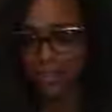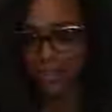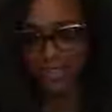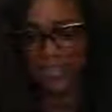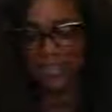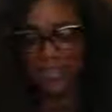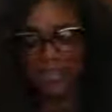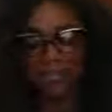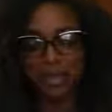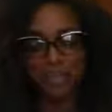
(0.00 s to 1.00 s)
straight
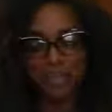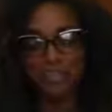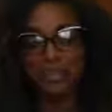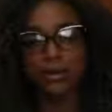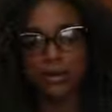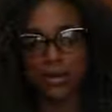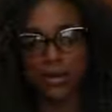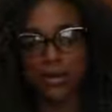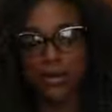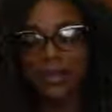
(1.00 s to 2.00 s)
thing. I'm like, is she
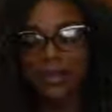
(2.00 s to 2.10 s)
okay?